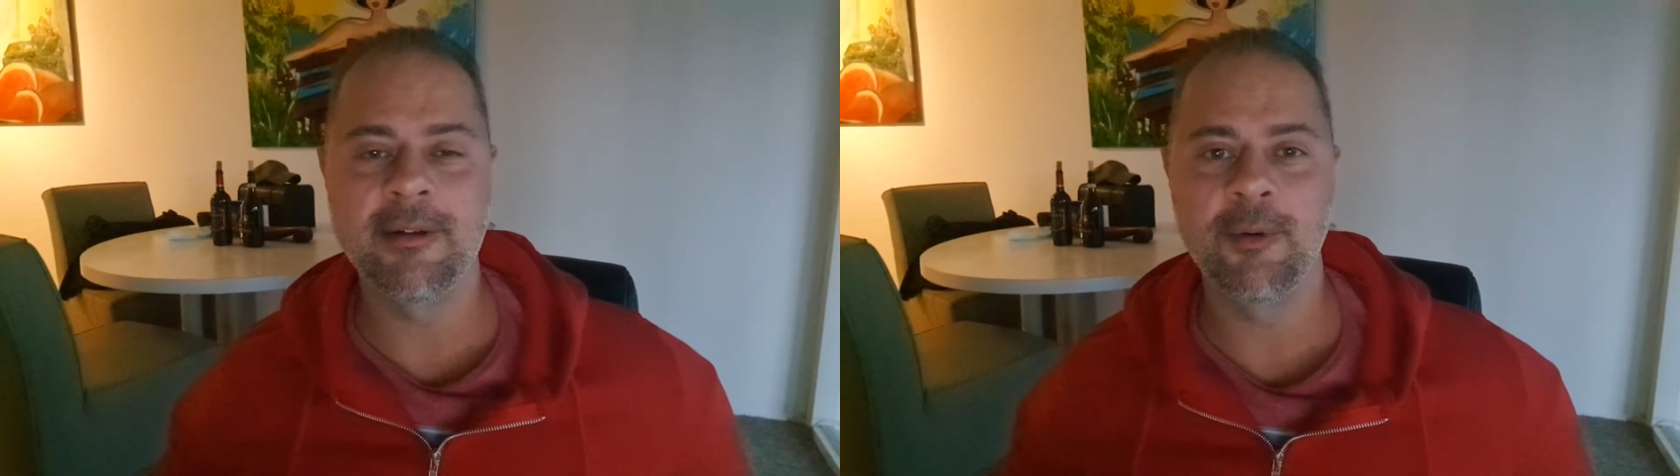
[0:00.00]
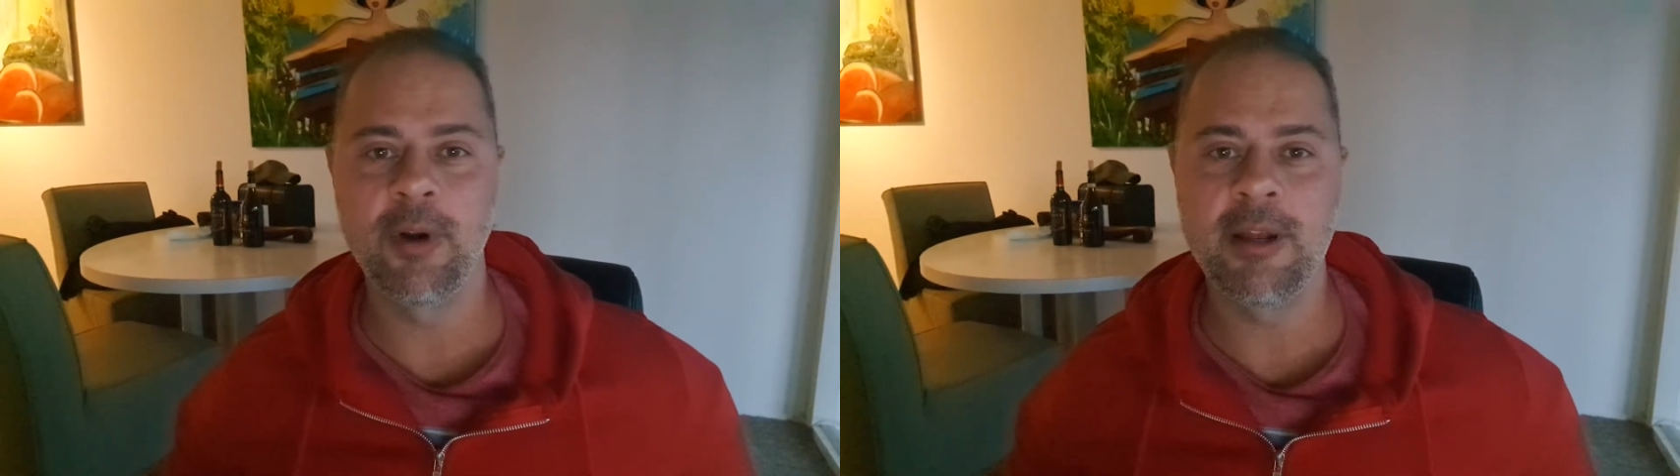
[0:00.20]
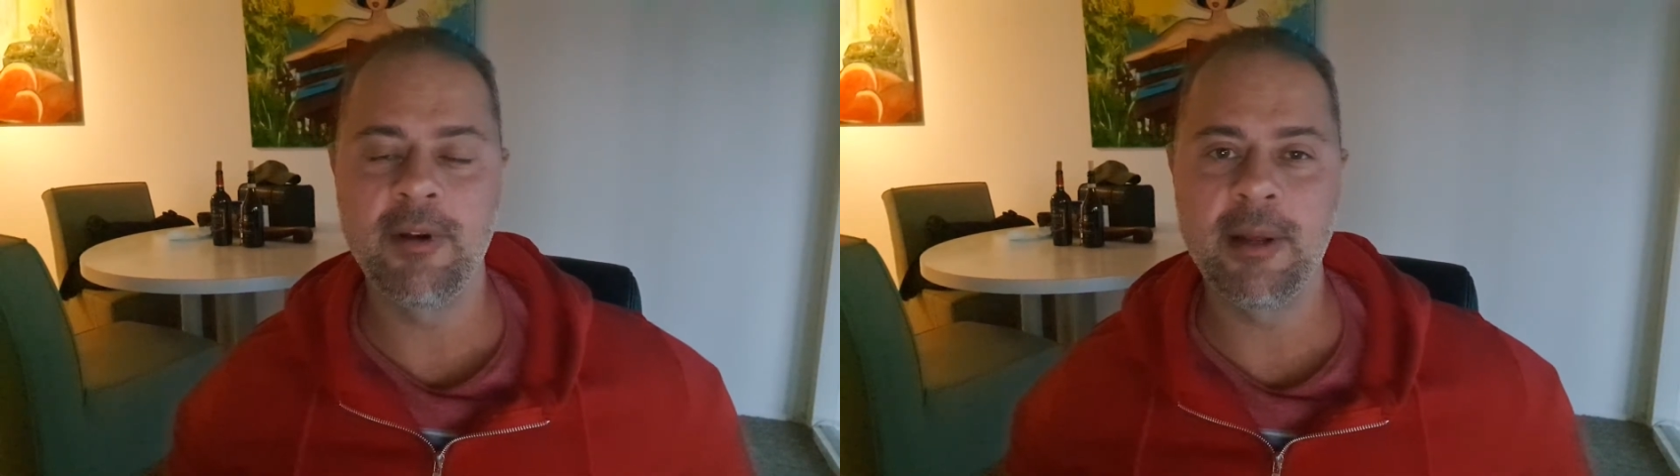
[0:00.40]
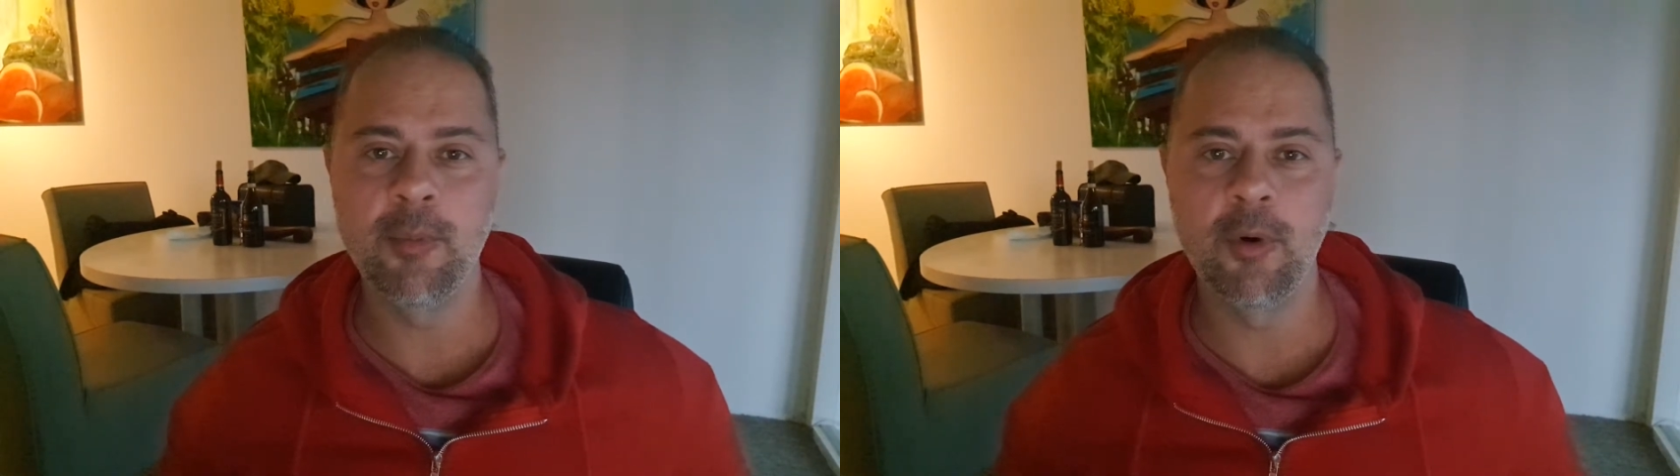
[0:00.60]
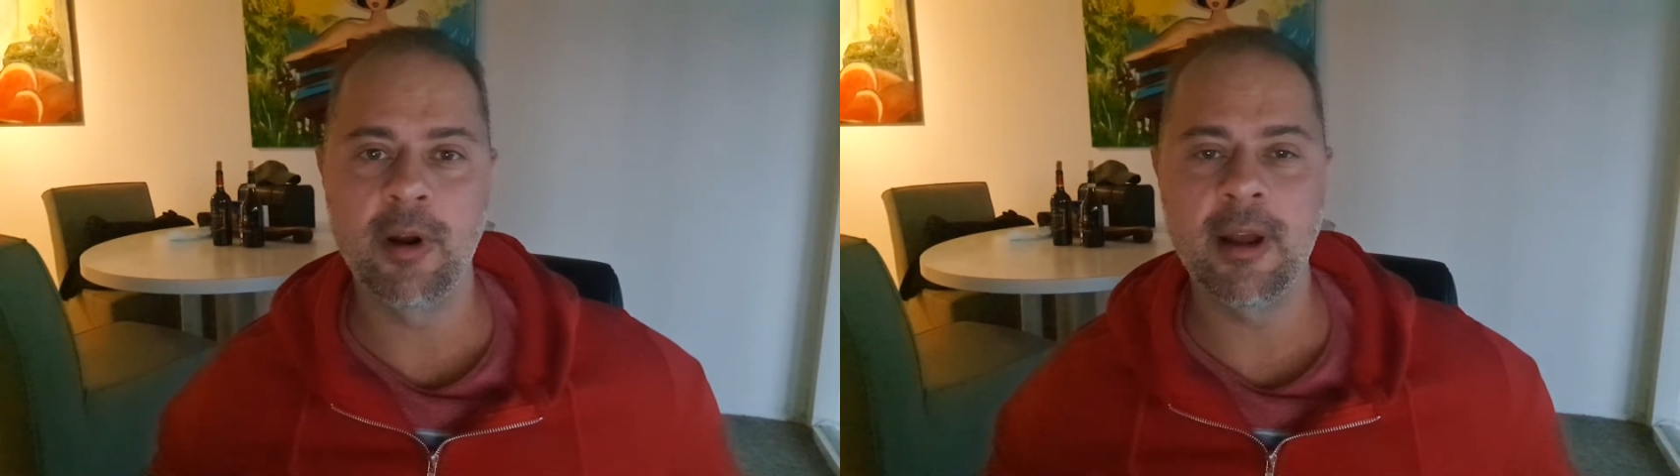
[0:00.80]
Good evening,
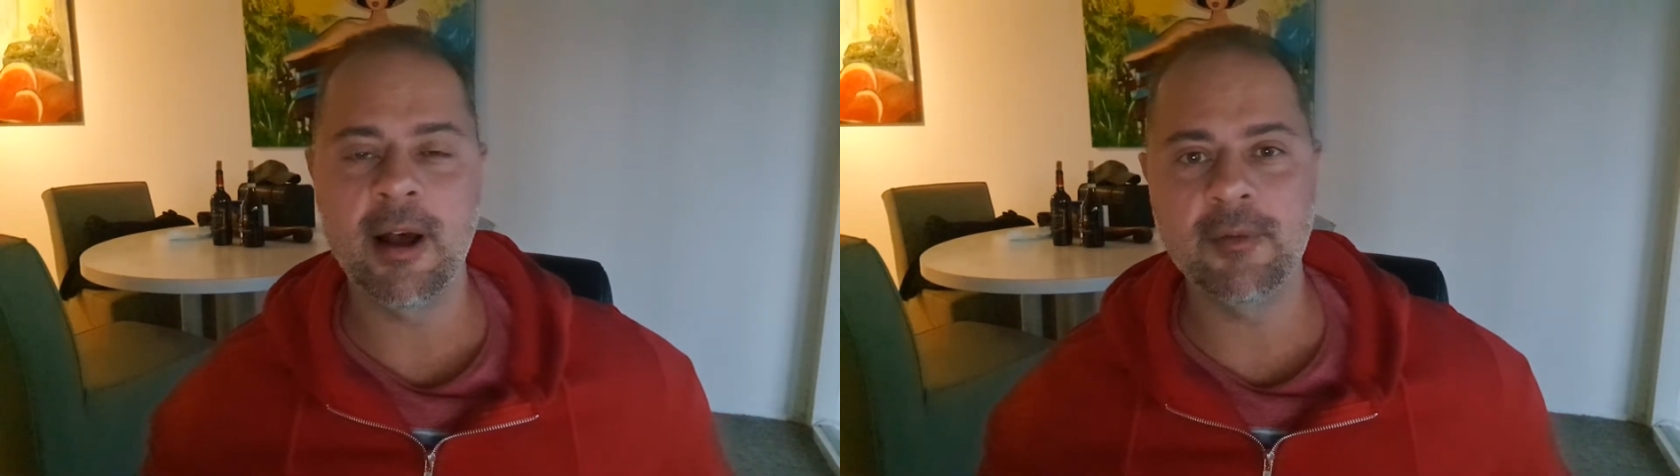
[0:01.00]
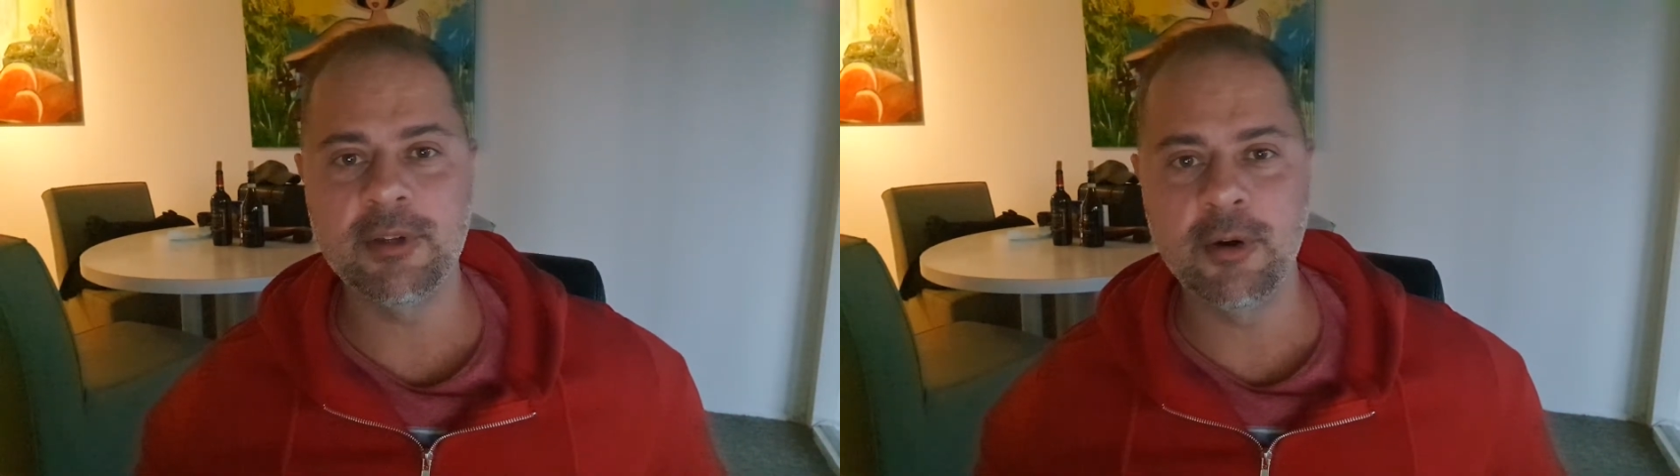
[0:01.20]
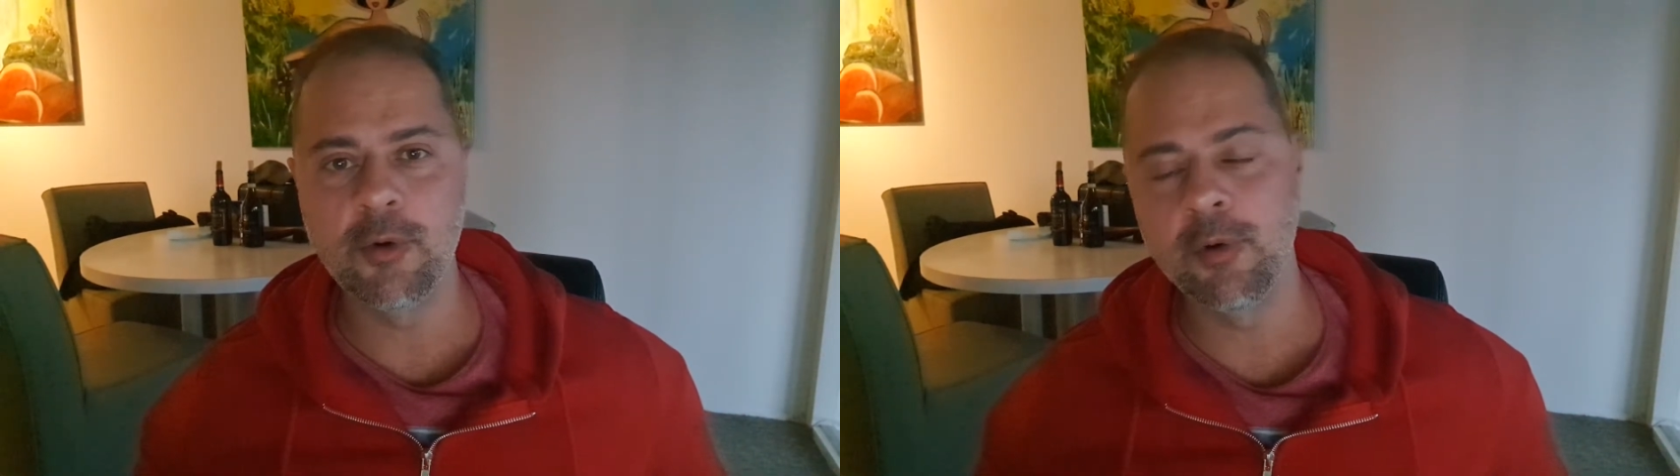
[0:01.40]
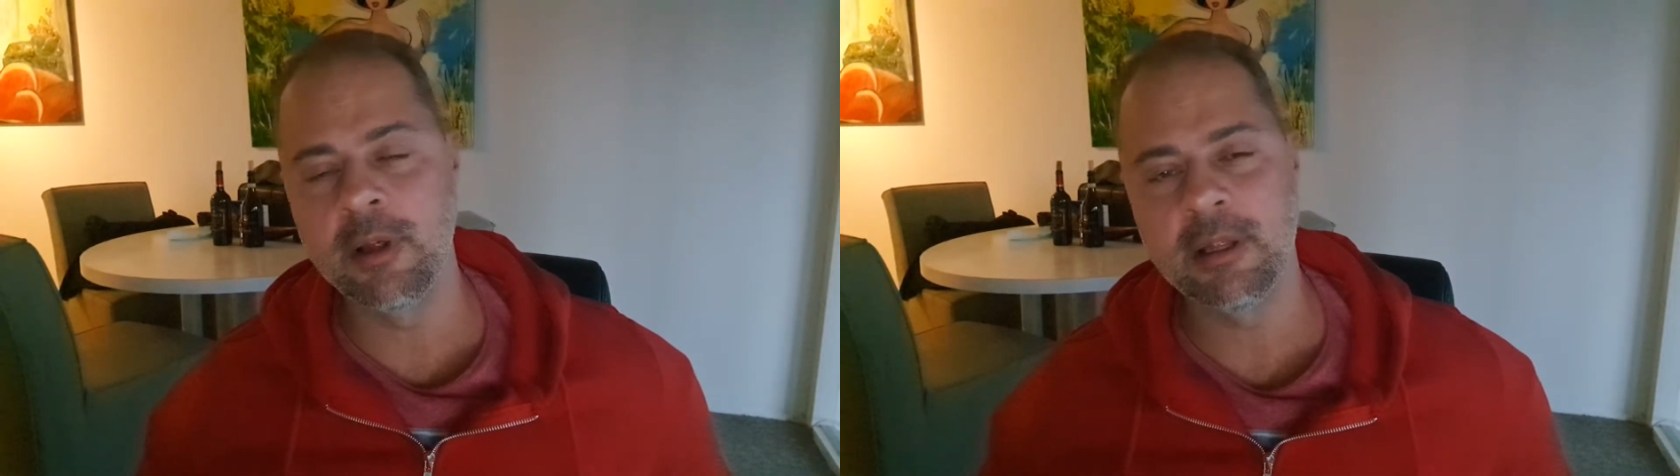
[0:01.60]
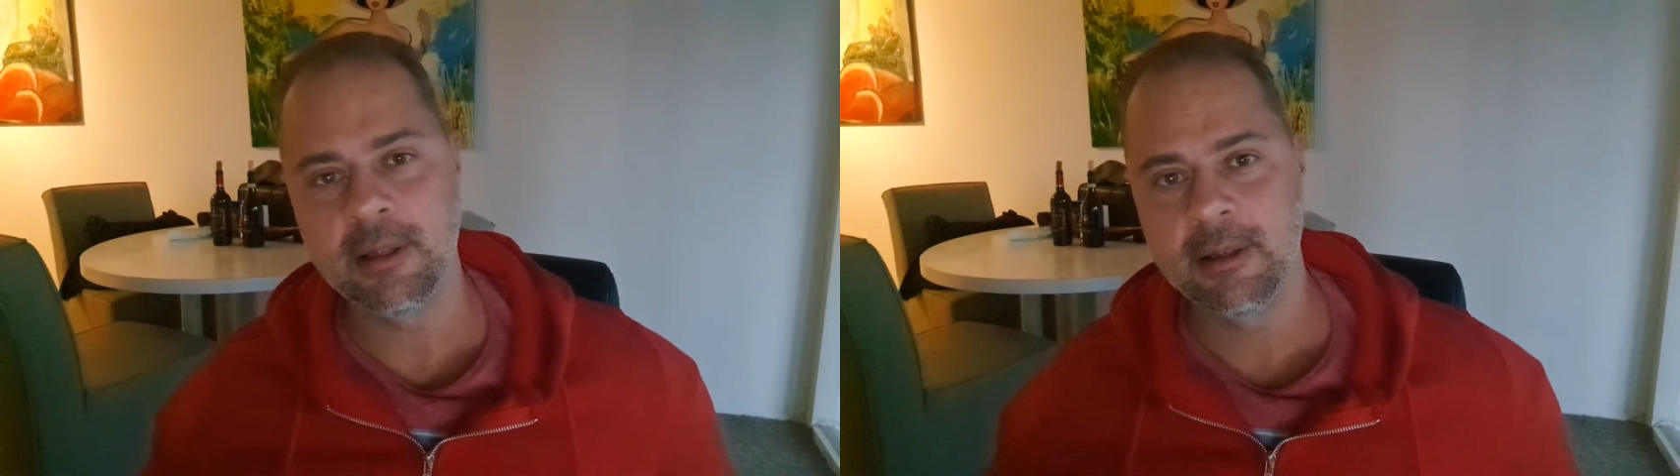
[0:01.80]
morning,
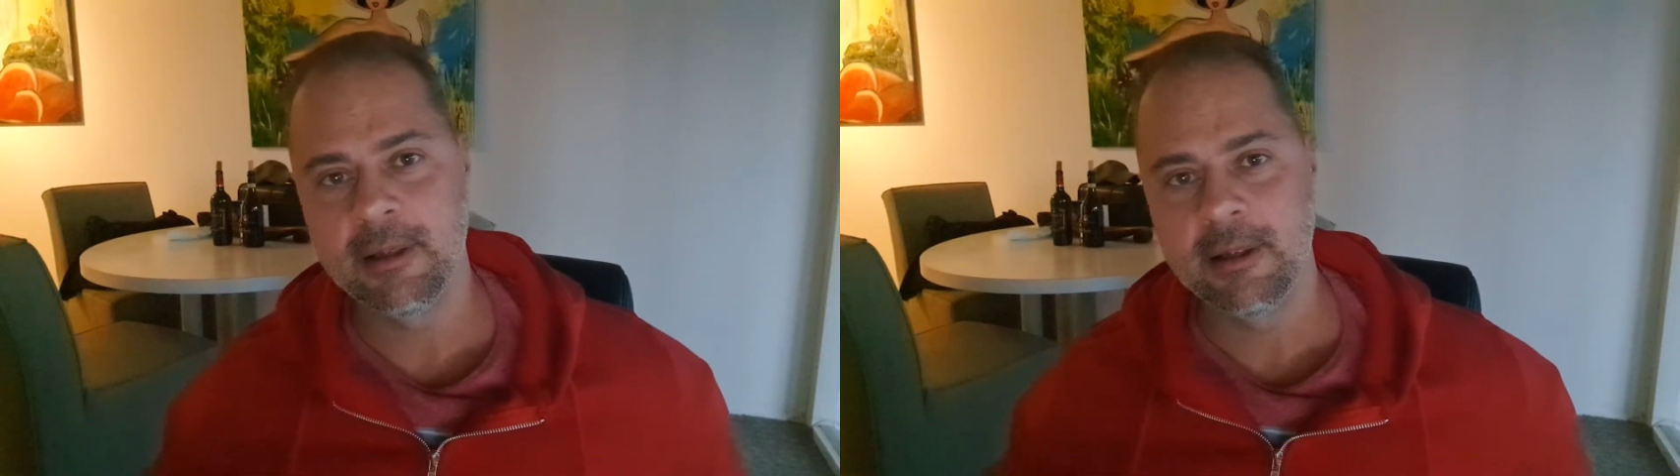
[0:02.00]
afternoon.